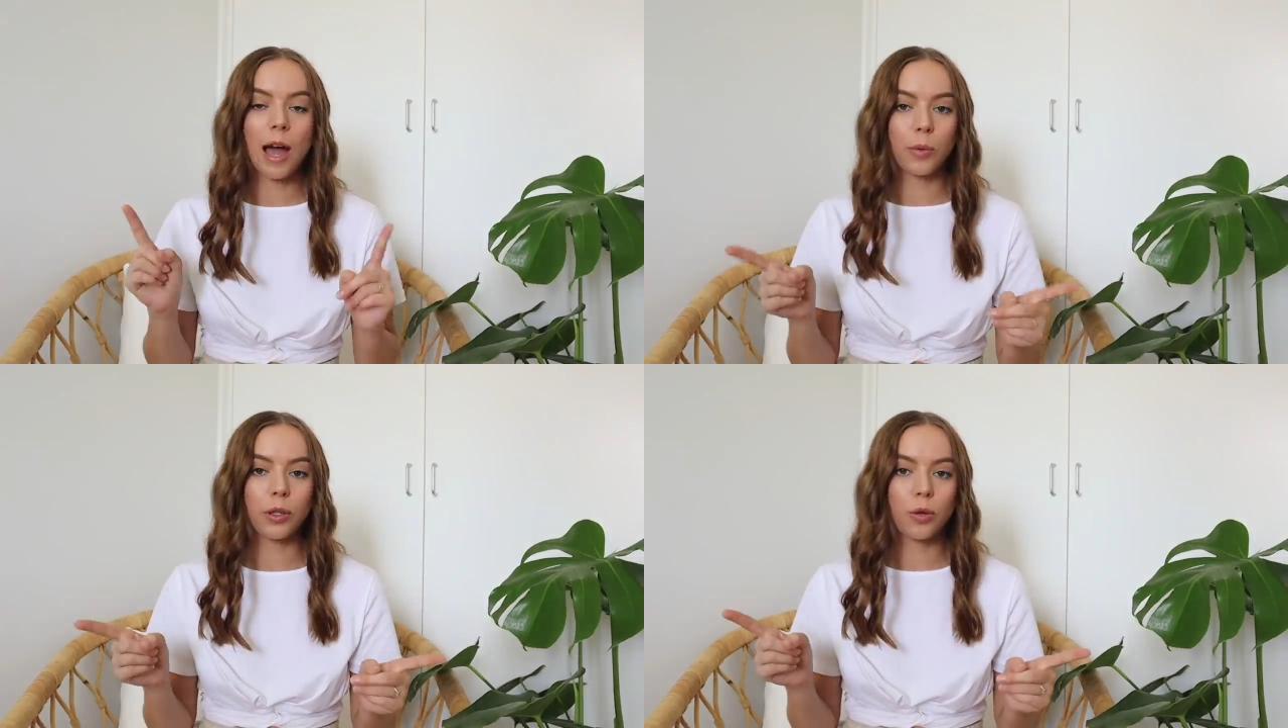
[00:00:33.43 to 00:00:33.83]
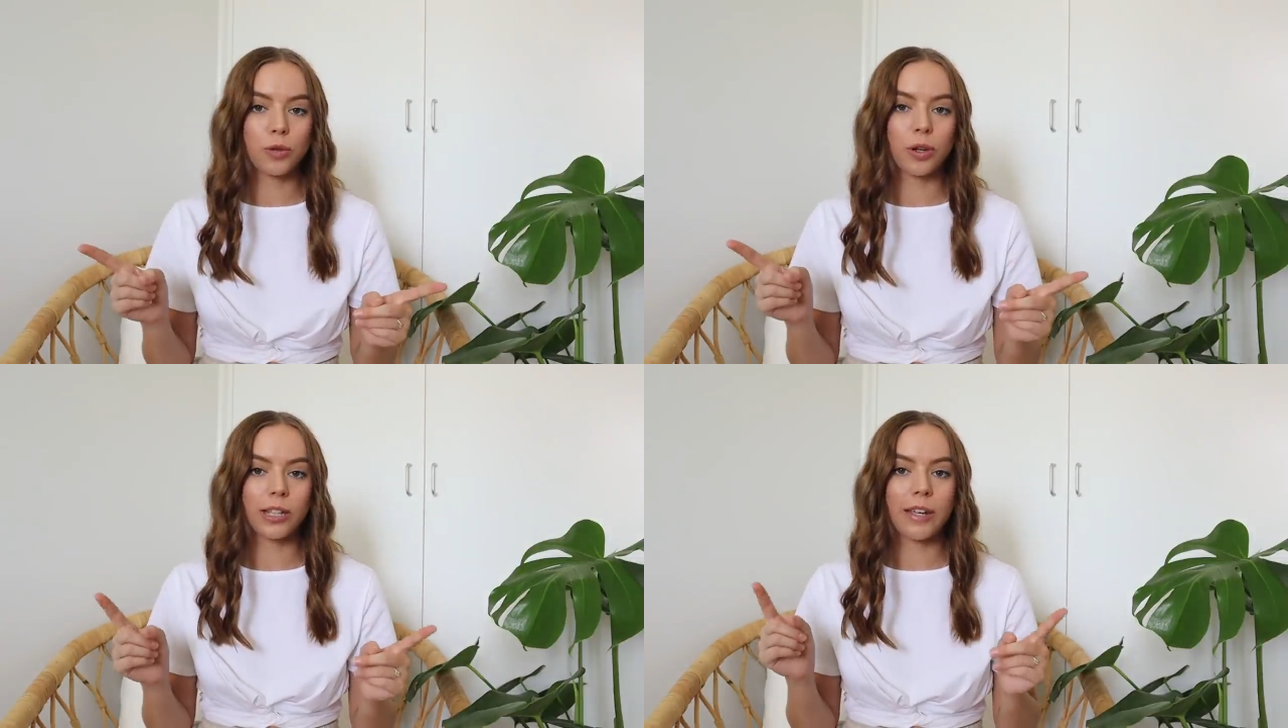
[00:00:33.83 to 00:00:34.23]
I will
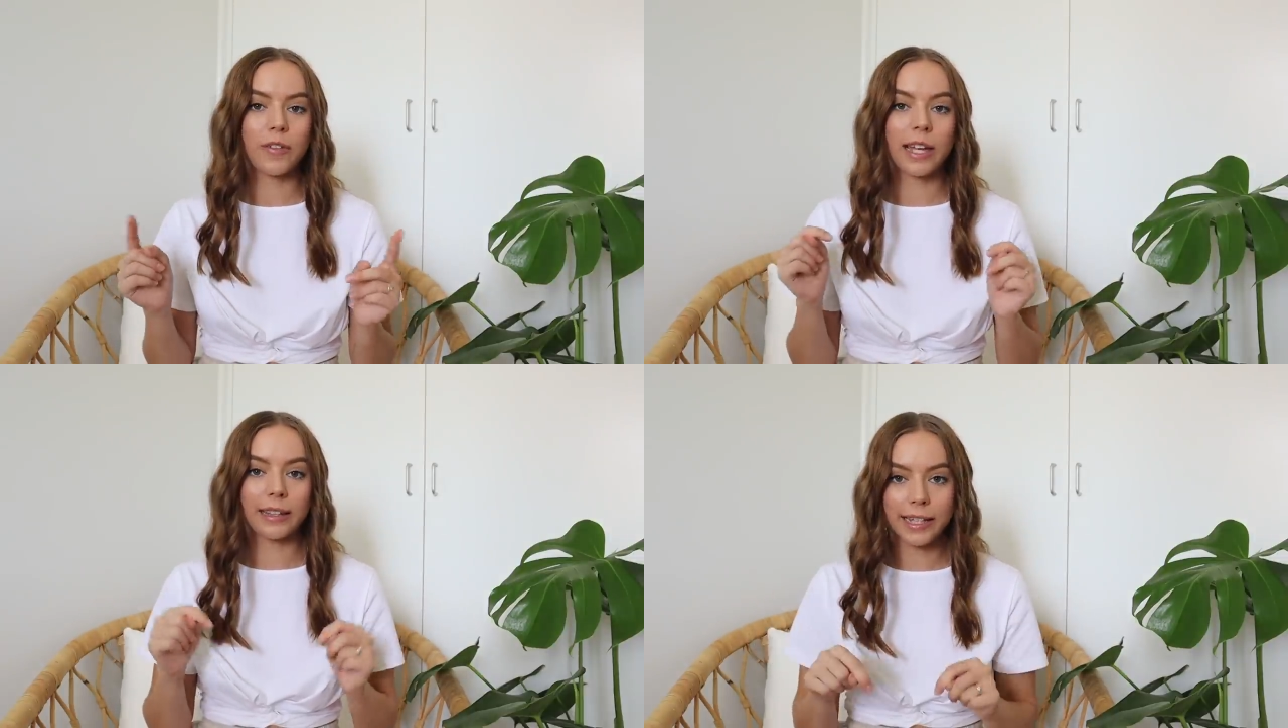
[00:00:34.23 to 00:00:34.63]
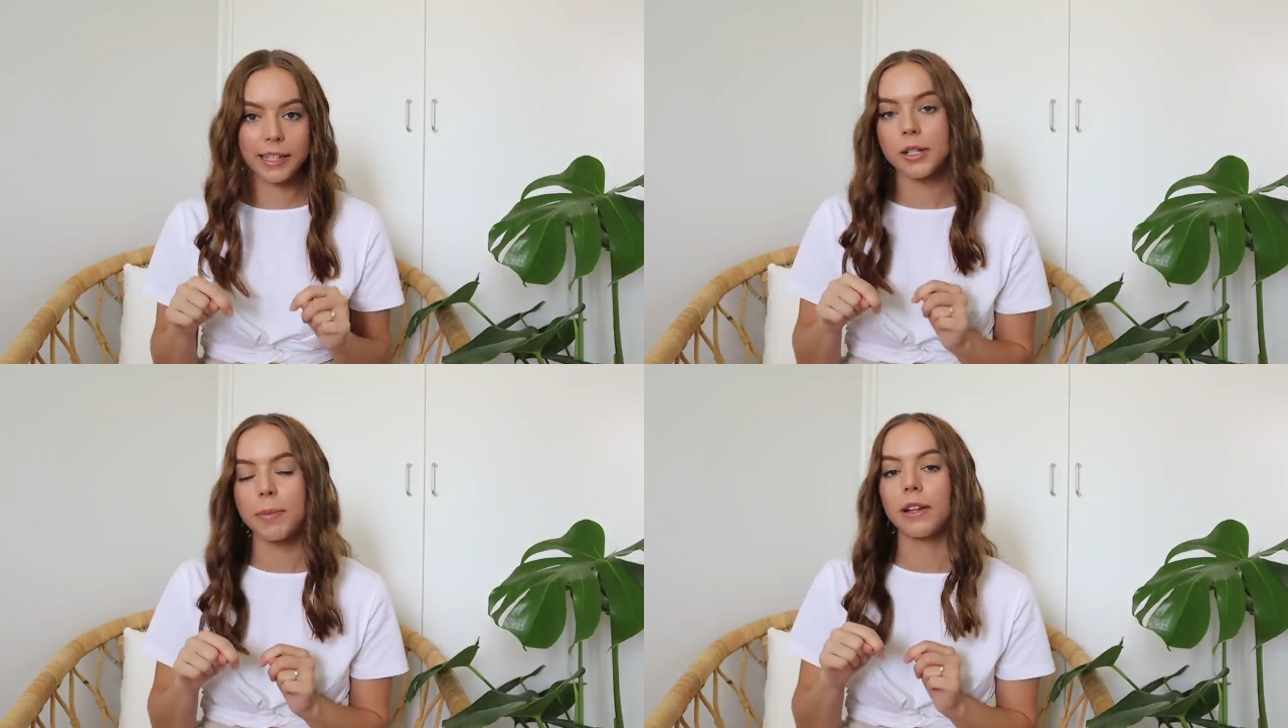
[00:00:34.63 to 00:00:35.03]
also leave a
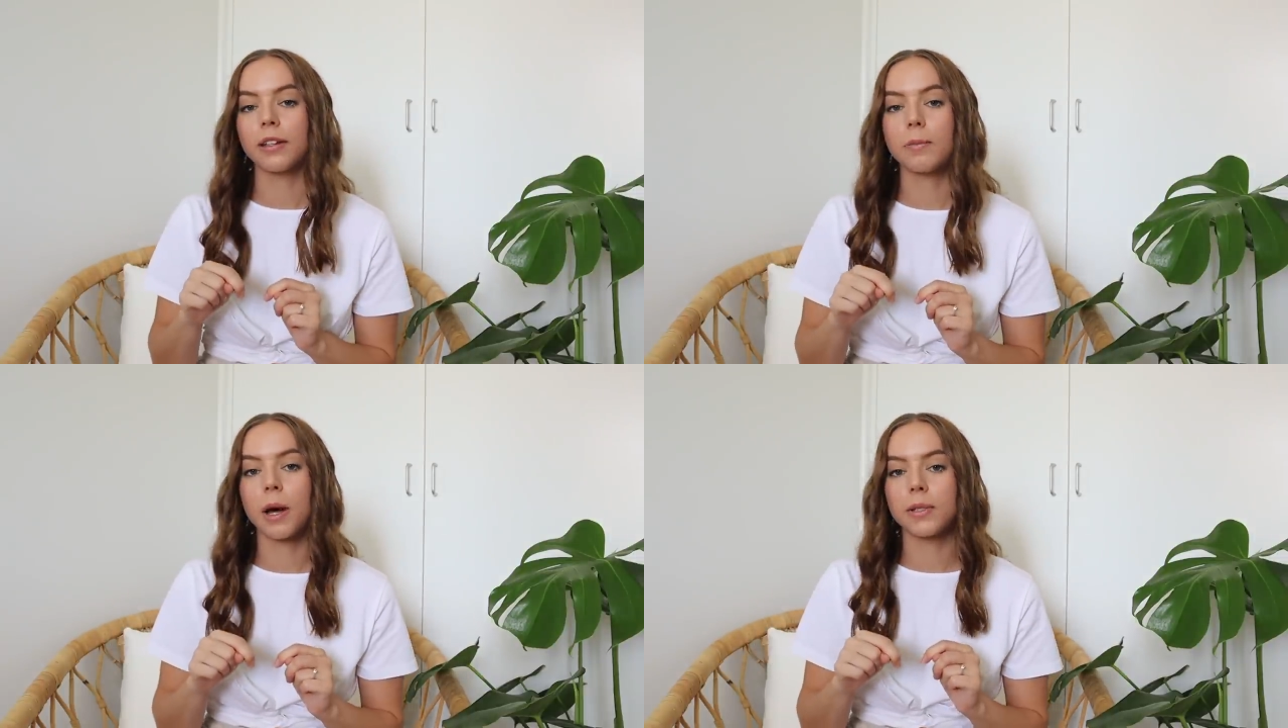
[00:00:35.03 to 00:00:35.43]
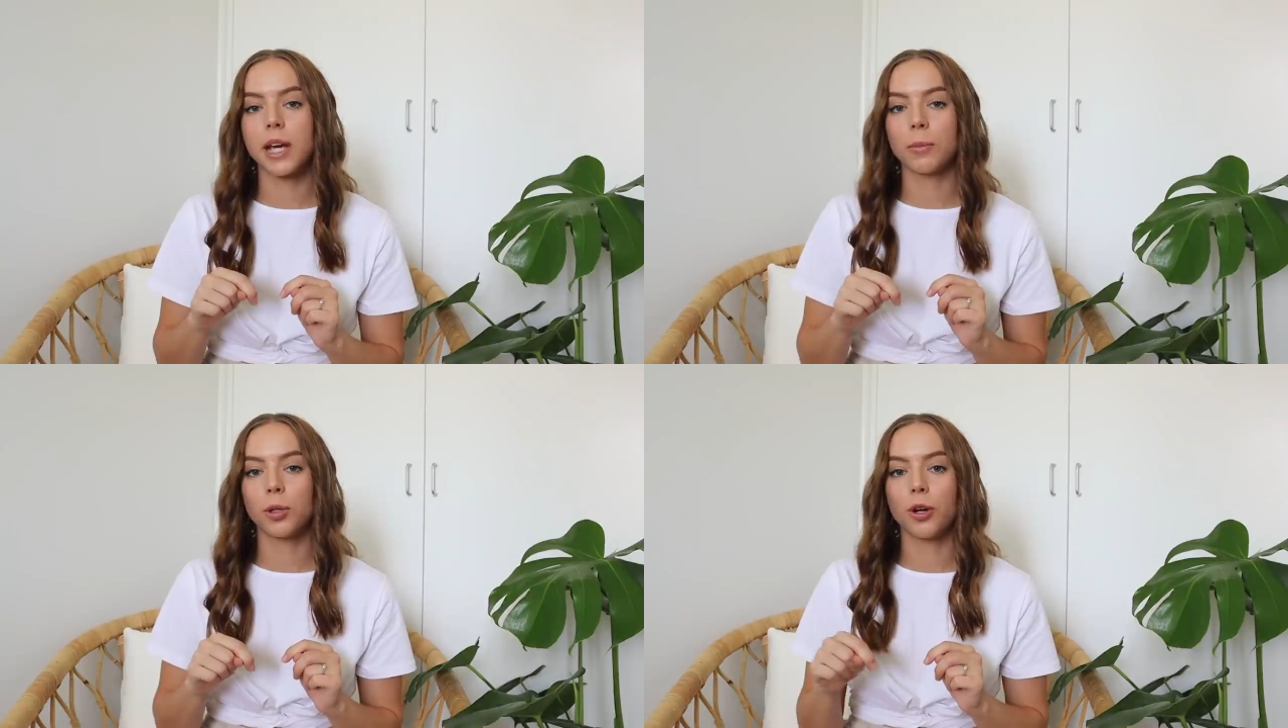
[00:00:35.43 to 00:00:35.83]
link to Petal and Pup
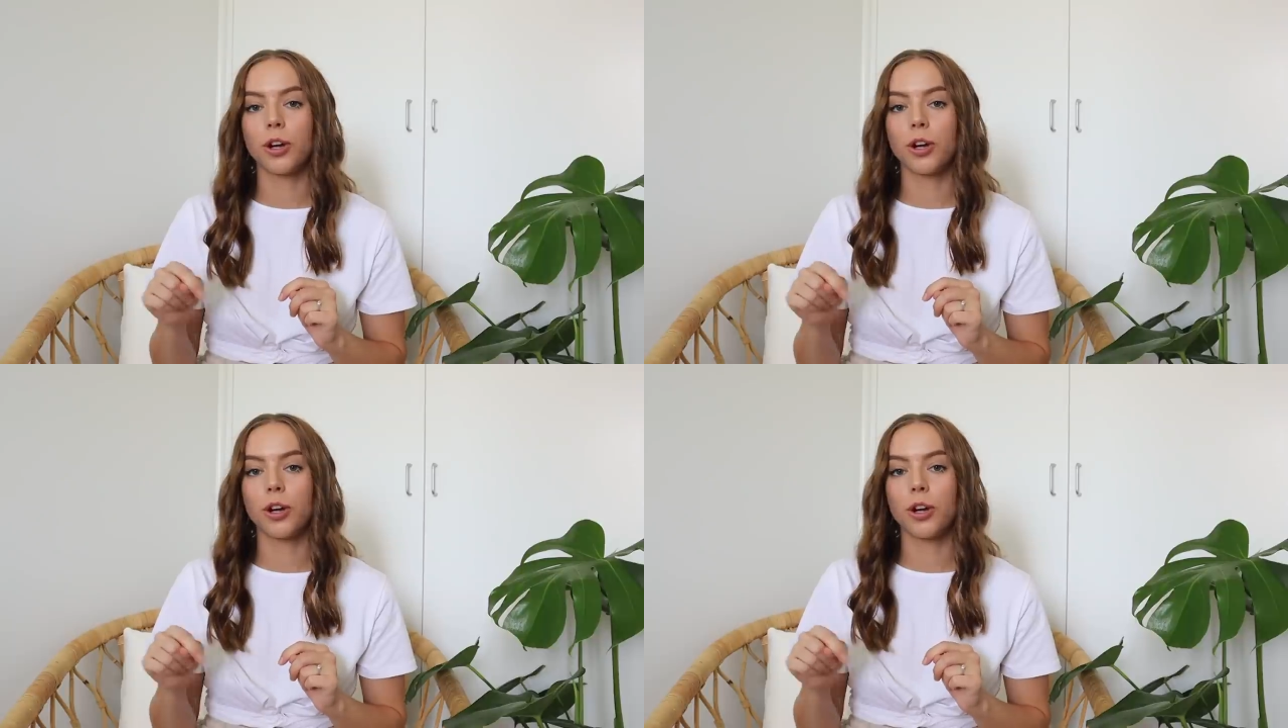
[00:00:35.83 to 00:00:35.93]
down below